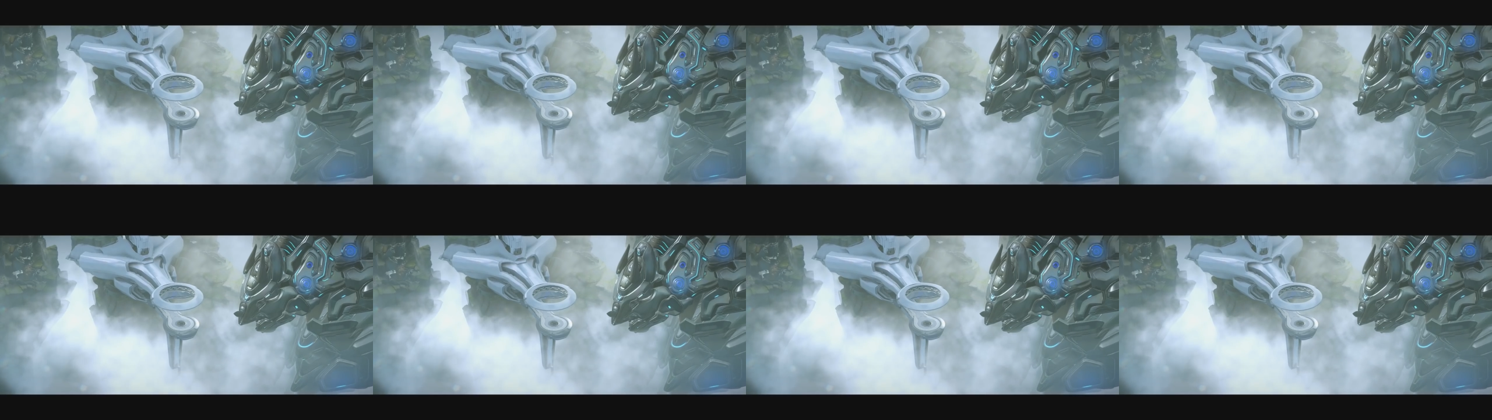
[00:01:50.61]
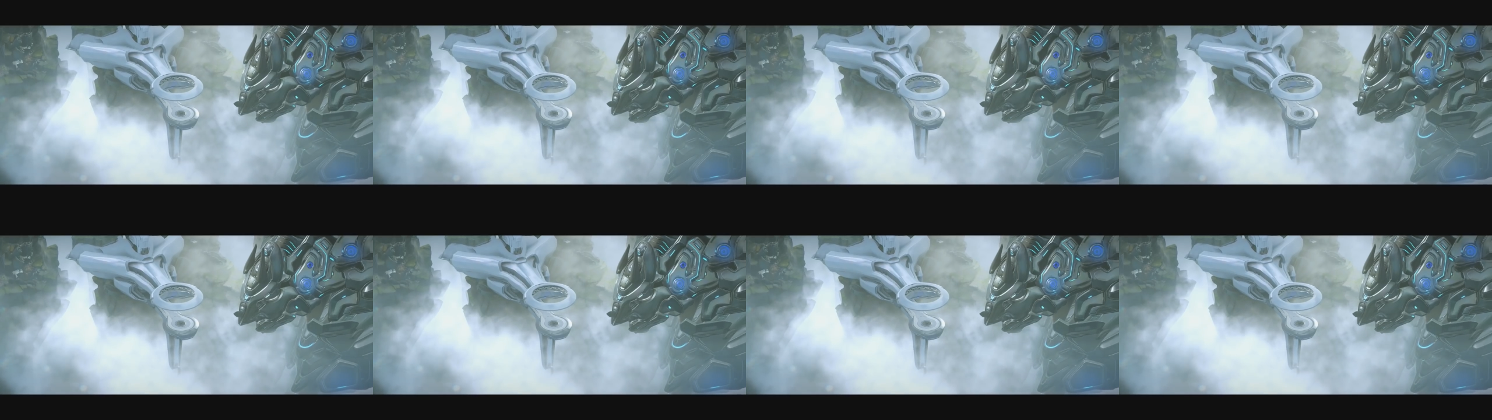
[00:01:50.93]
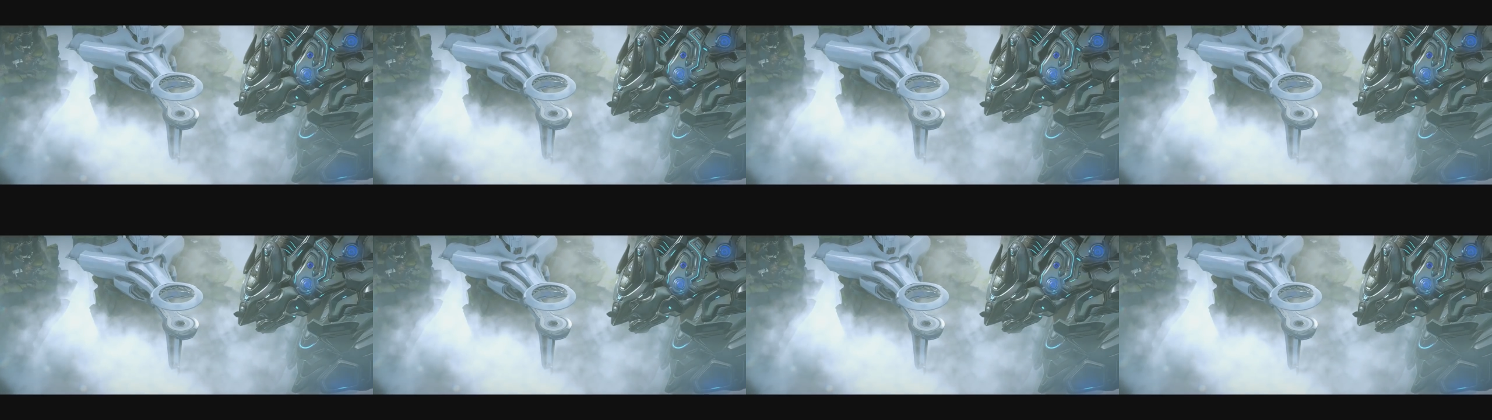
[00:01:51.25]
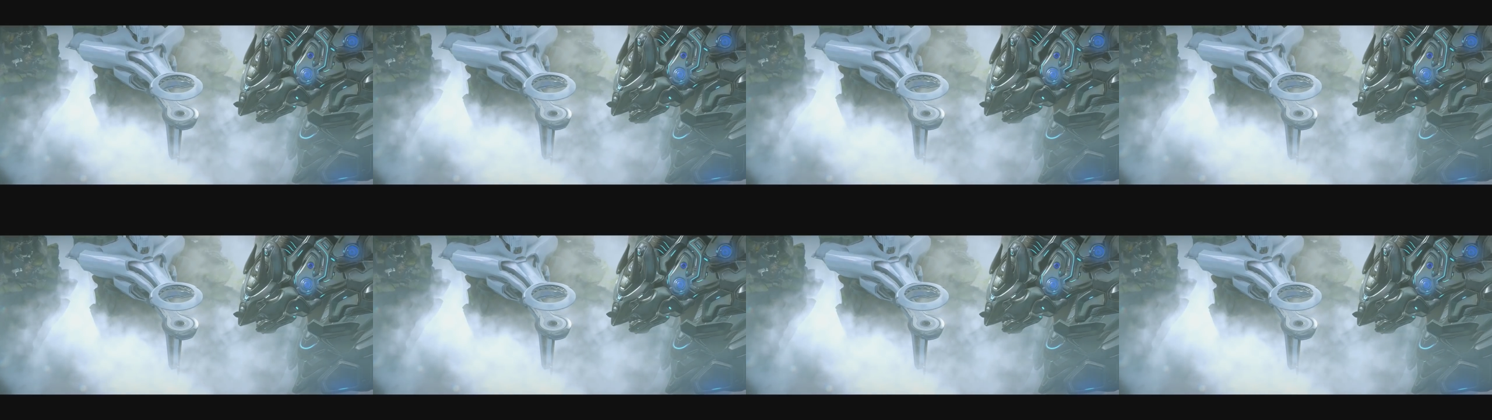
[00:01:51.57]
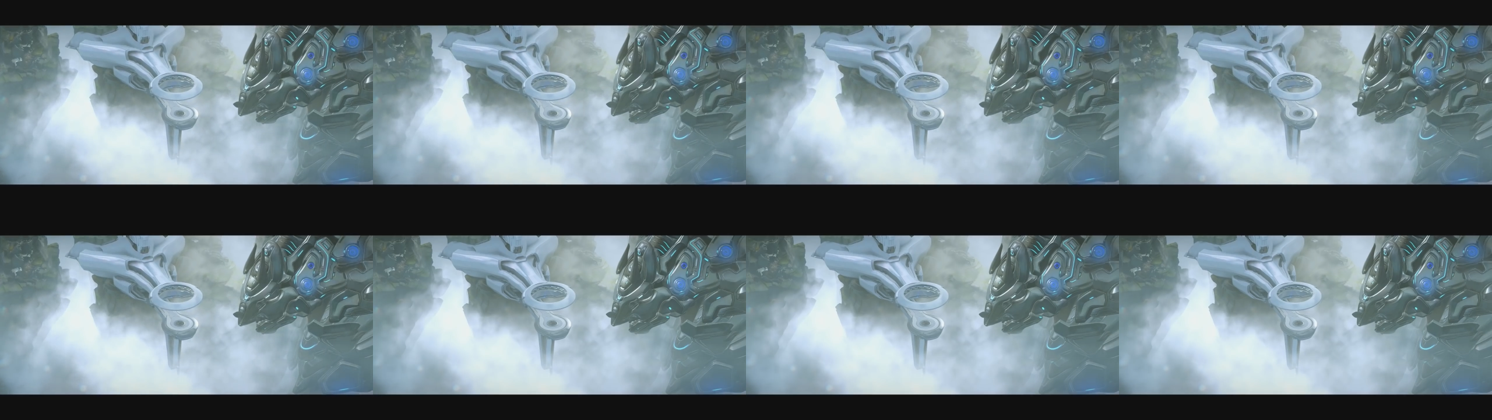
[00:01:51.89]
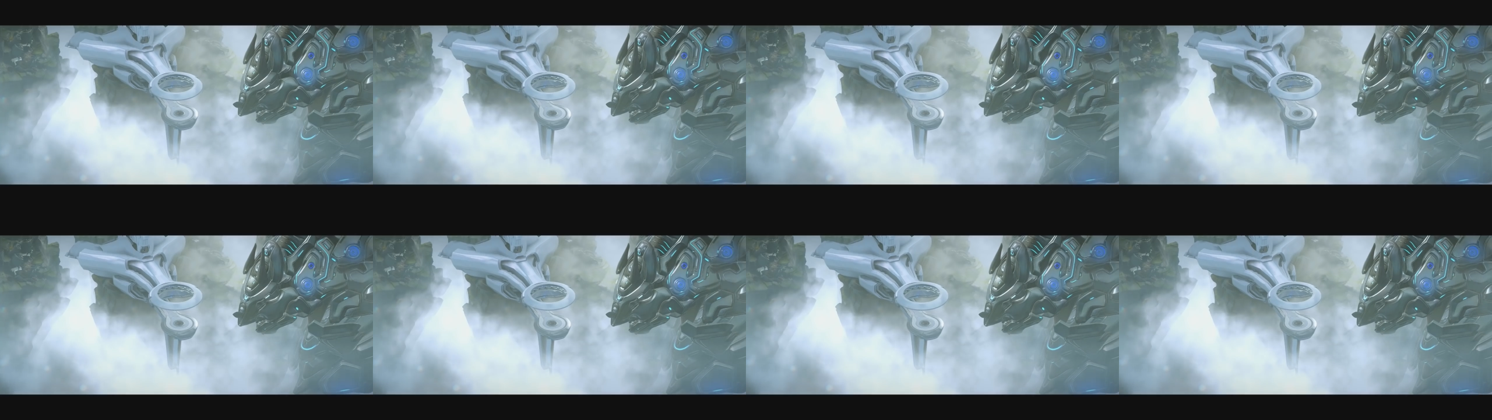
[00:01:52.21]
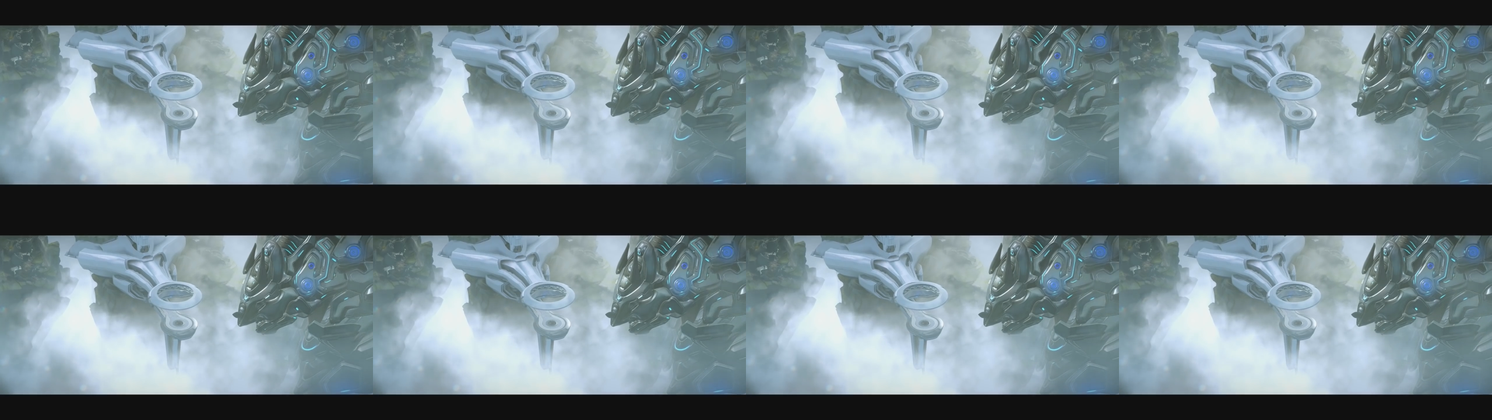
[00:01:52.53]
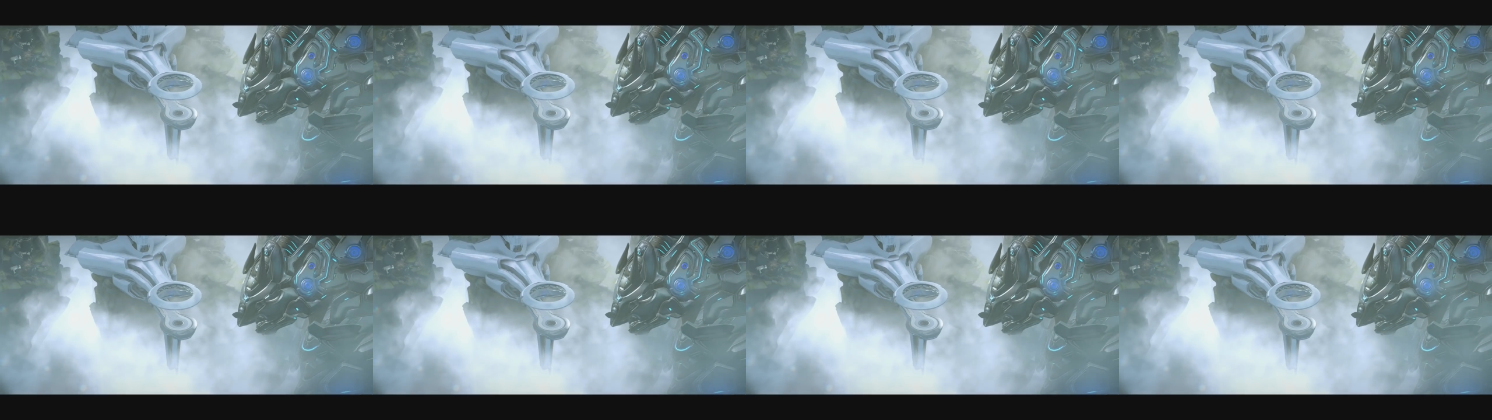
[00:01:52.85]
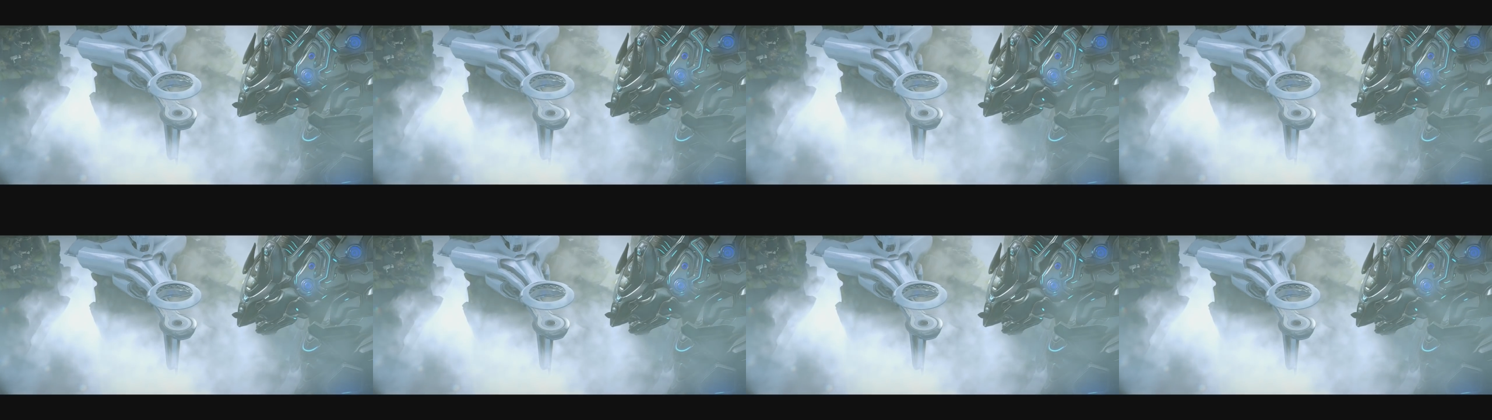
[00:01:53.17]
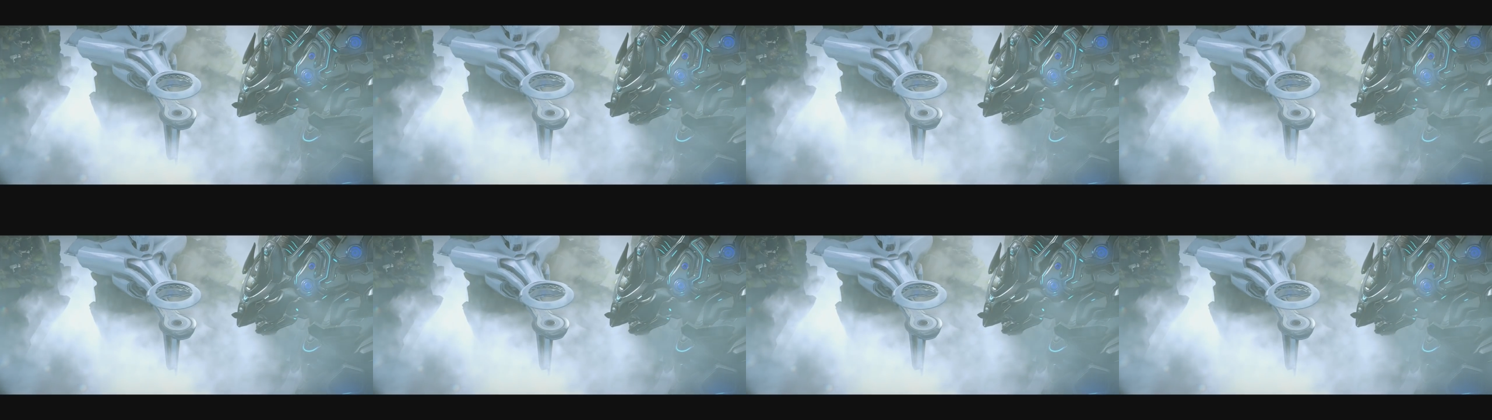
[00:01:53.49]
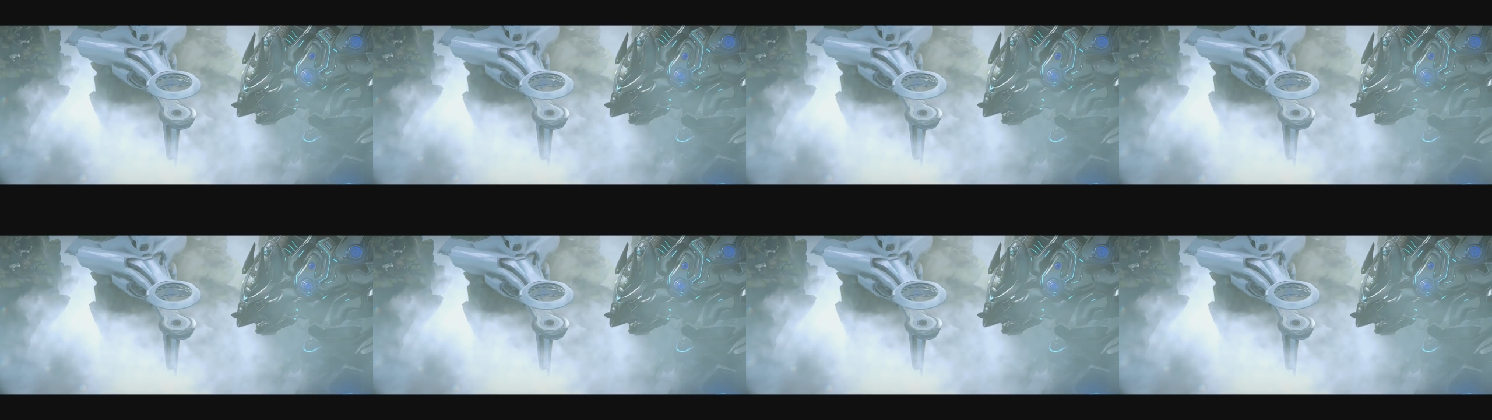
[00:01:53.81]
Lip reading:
Nobody's mouth can be seen.